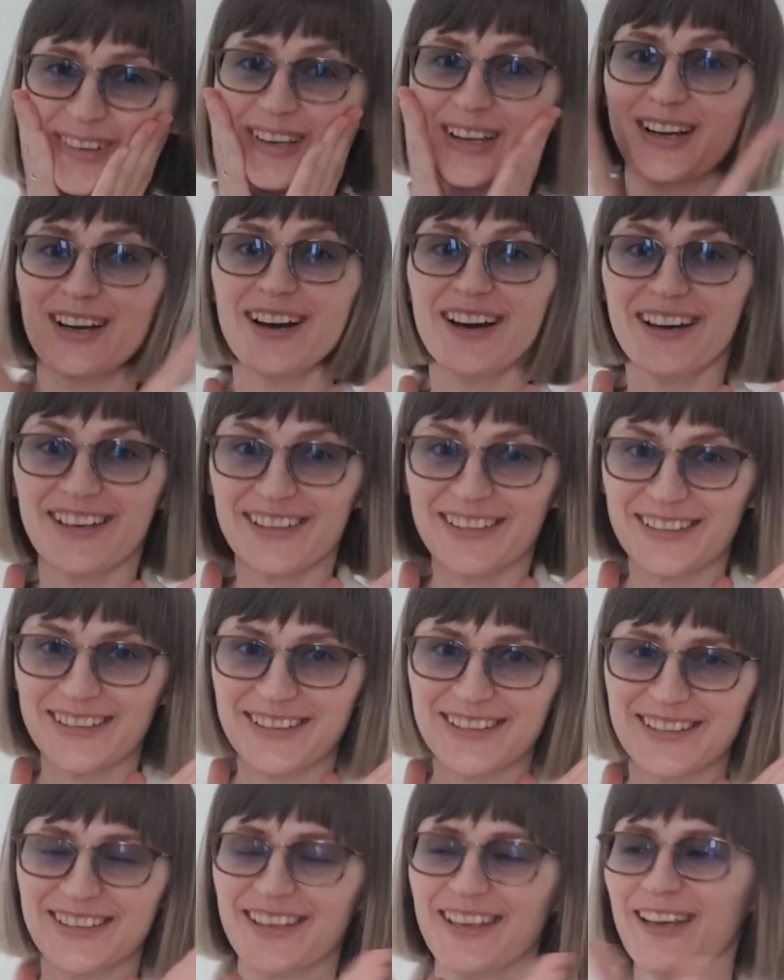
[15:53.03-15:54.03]

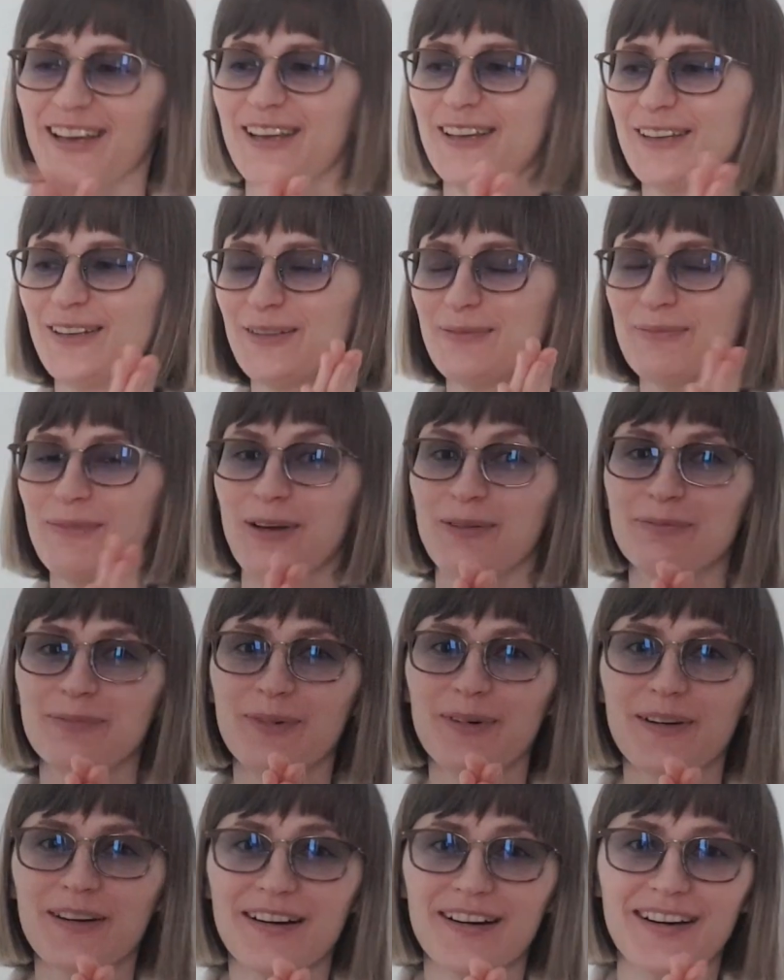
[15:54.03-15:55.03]
Guys,
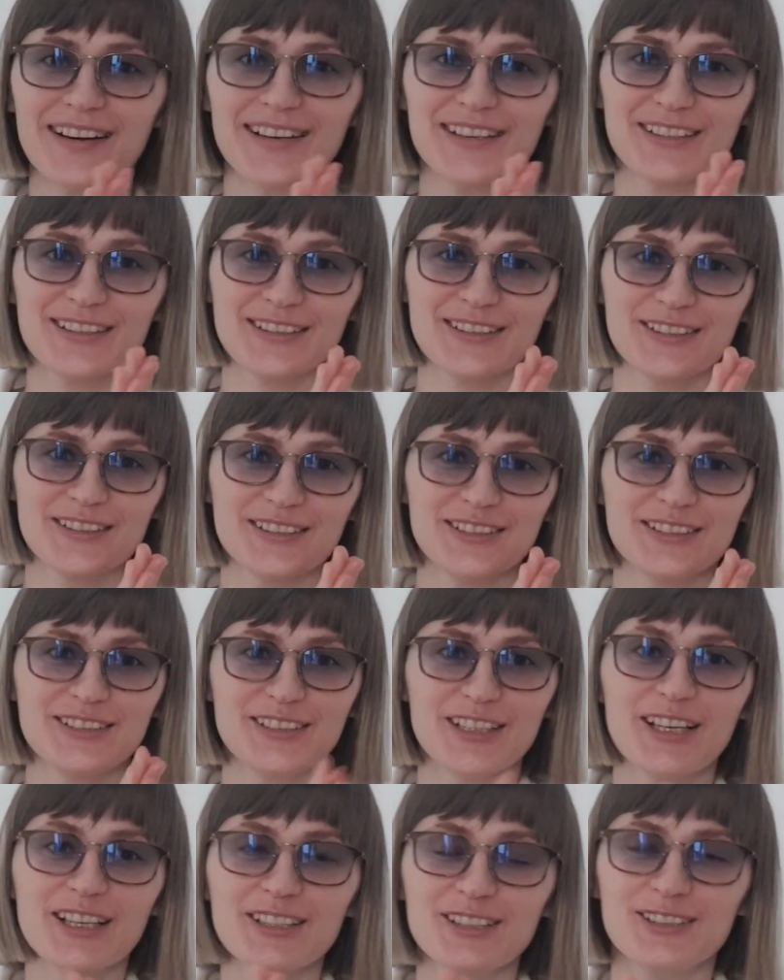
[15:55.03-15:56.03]
remember I
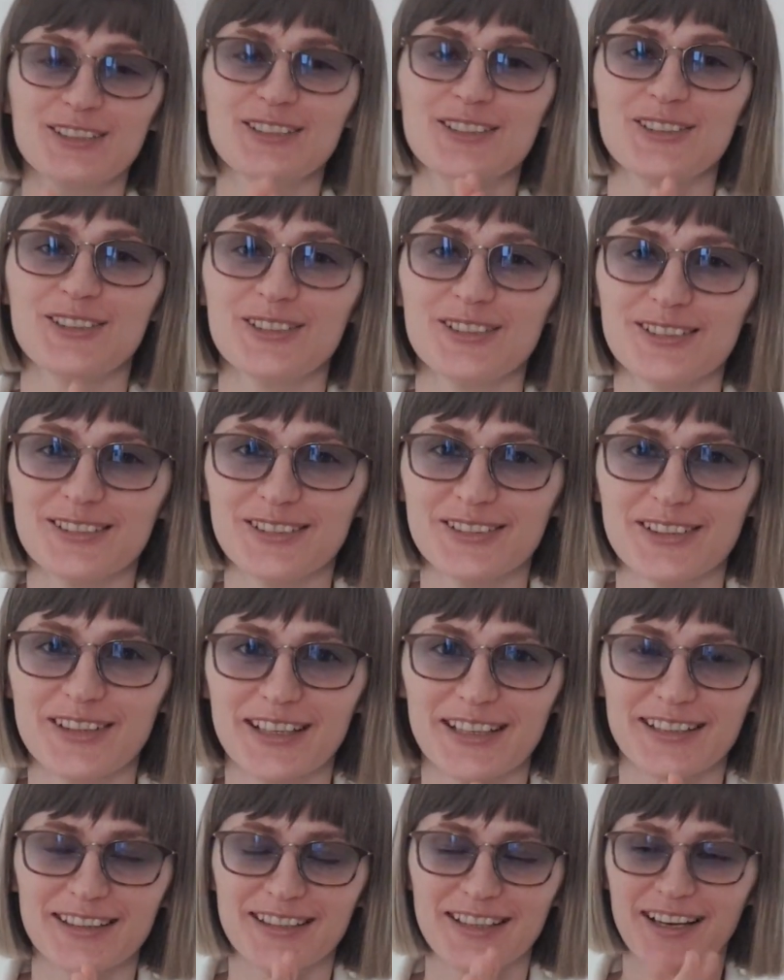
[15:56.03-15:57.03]
just told you
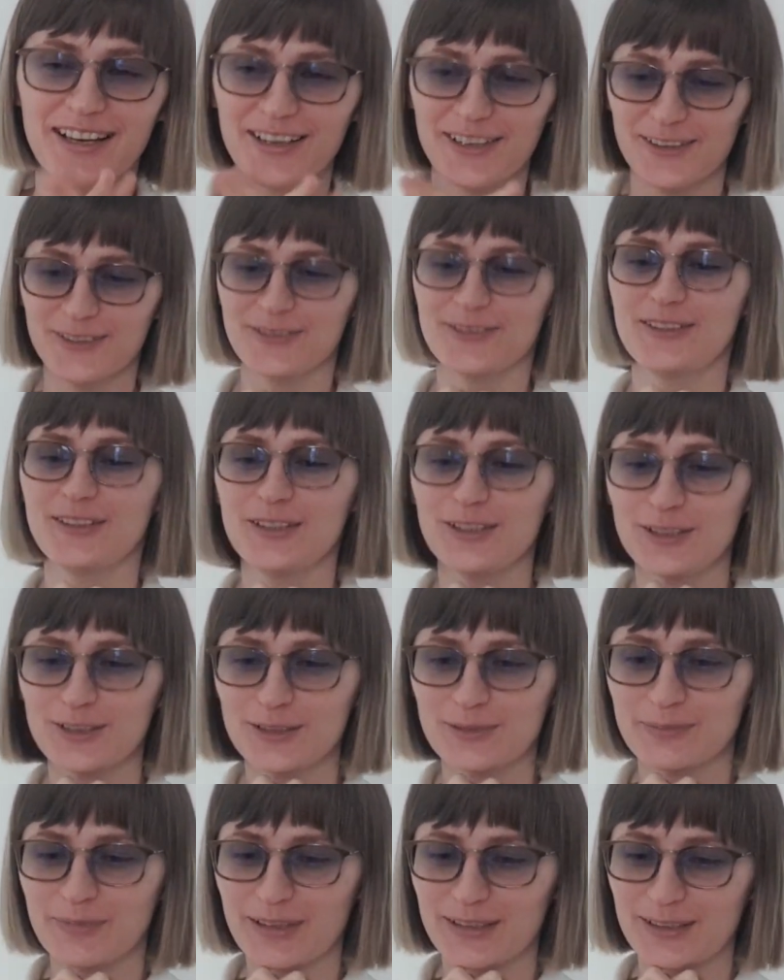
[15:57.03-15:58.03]
that I
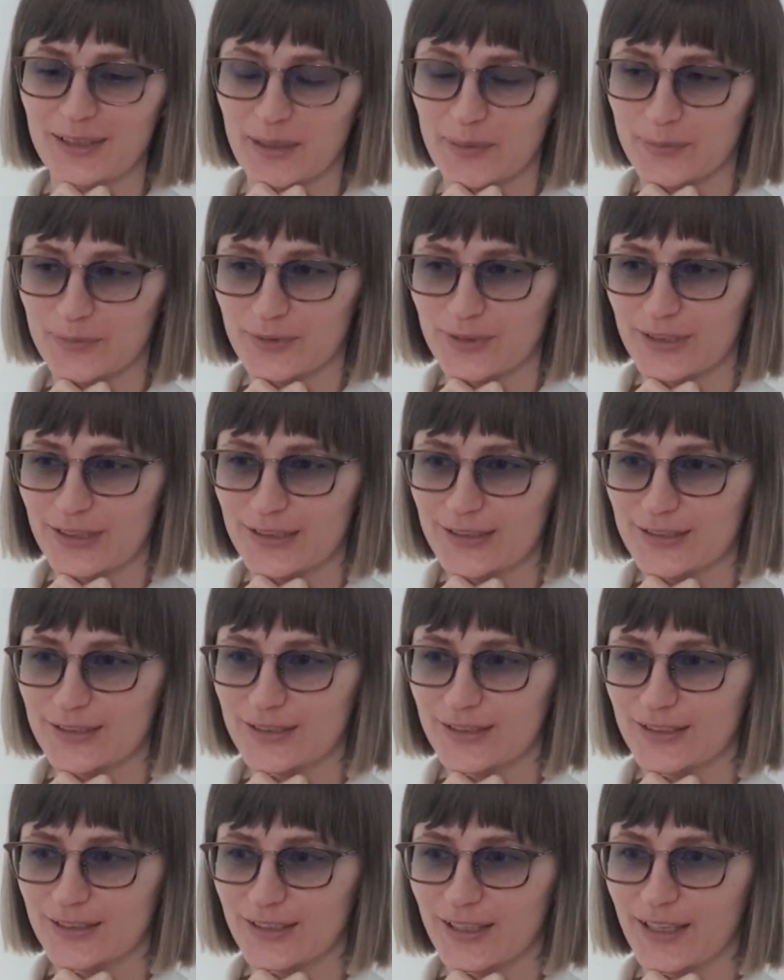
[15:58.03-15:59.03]
finished my demo
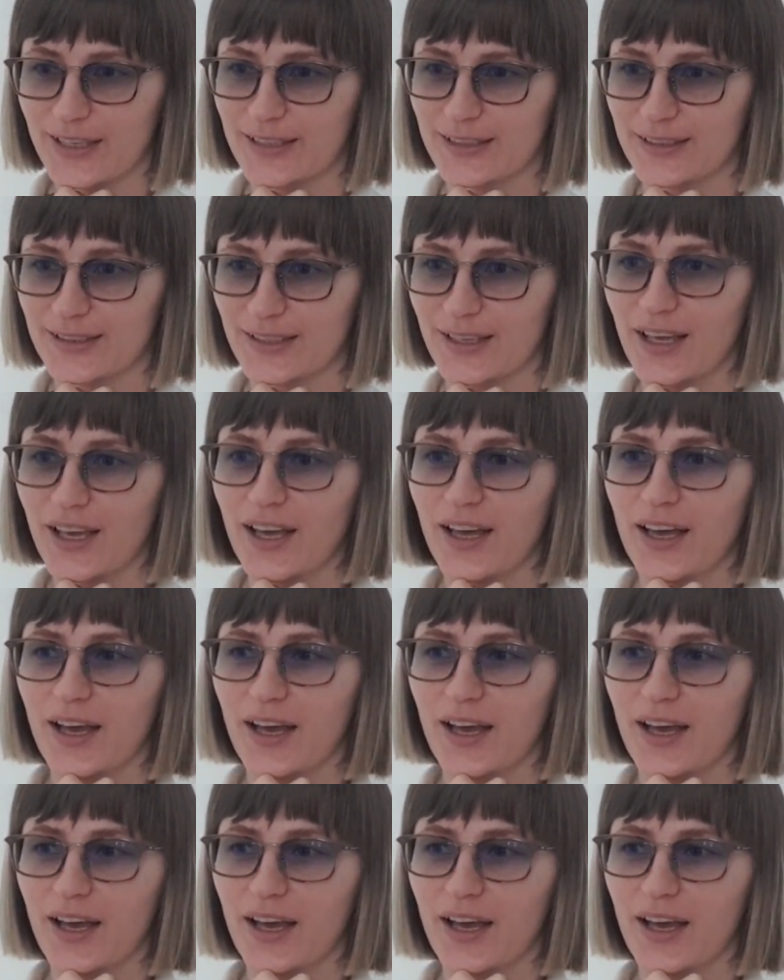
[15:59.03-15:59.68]
lesson and